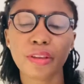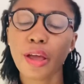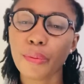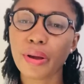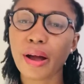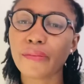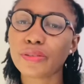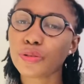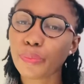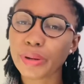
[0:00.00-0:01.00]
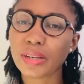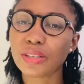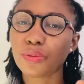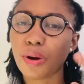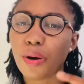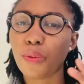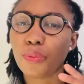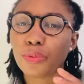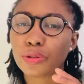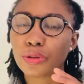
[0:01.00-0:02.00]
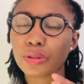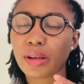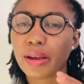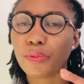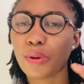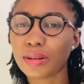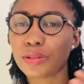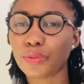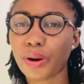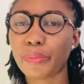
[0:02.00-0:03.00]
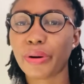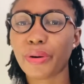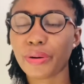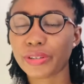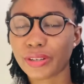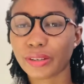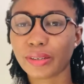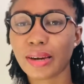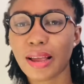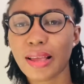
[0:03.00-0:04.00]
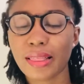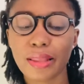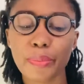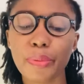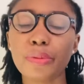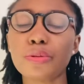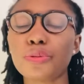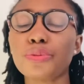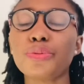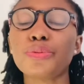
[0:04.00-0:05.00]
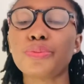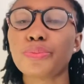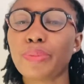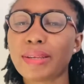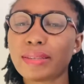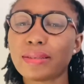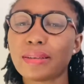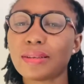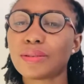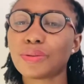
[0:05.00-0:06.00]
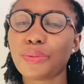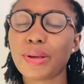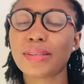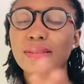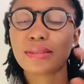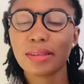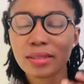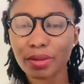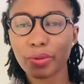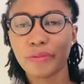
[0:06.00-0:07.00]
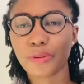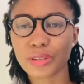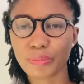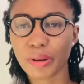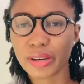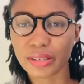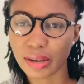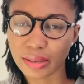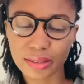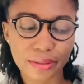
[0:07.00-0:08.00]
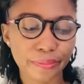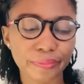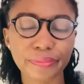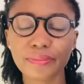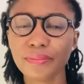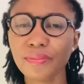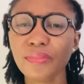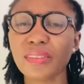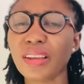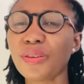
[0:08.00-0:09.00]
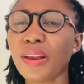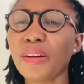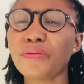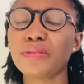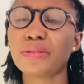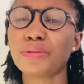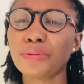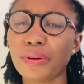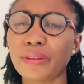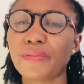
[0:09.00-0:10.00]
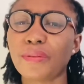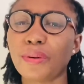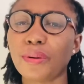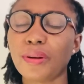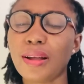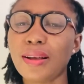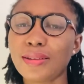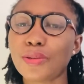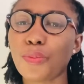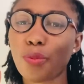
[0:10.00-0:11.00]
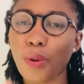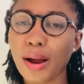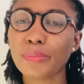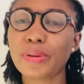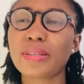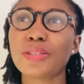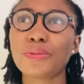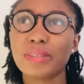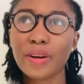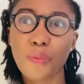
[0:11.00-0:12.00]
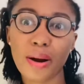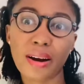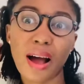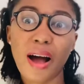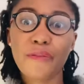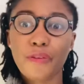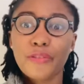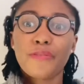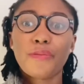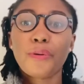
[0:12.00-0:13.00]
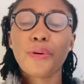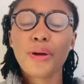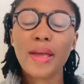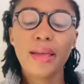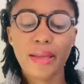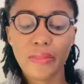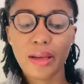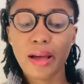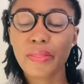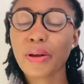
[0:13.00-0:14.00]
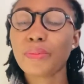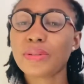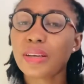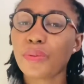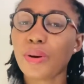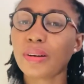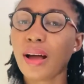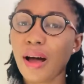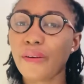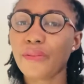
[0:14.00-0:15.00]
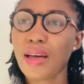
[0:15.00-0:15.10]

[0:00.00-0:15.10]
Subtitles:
and we have 2 patients who are on suicide one-to-one precaution, they pull 2 PCTs to go and sit with those patients, then you're left with 2 on the floor. So 1 PCT will take 1/2 of the floor and the other will take 1/2.